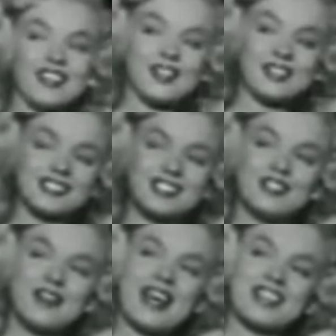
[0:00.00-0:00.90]
By the time
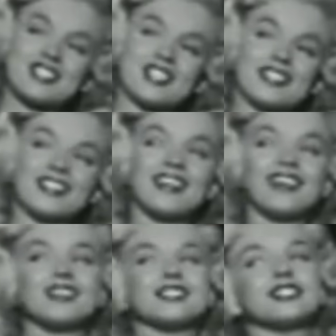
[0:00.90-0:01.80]
they divorced in
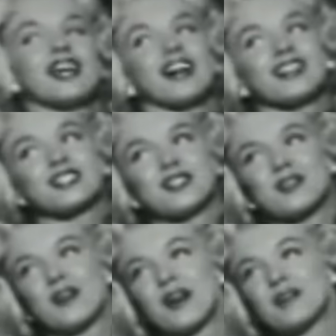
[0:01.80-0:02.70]
January
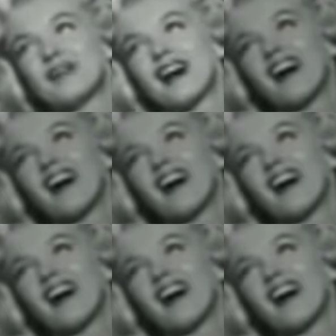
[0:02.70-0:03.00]
1961,